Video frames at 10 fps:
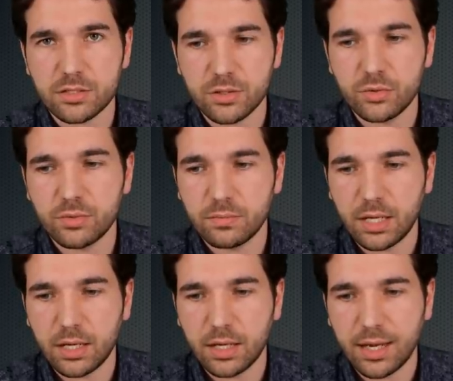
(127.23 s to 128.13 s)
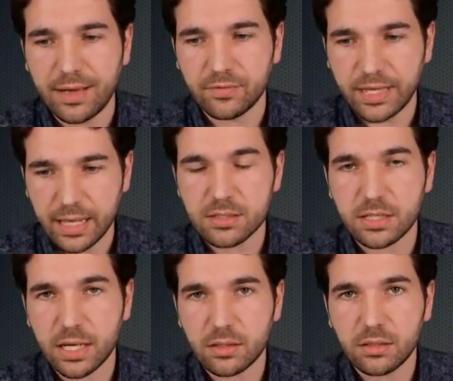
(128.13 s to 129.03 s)
to
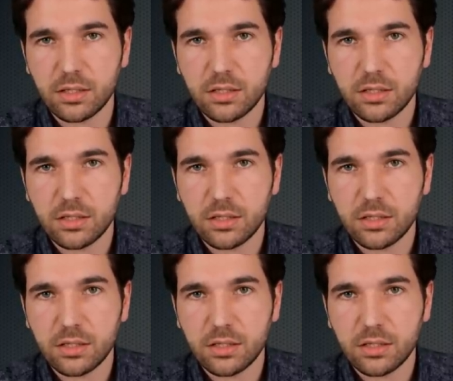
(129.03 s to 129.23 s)
Afghanistan.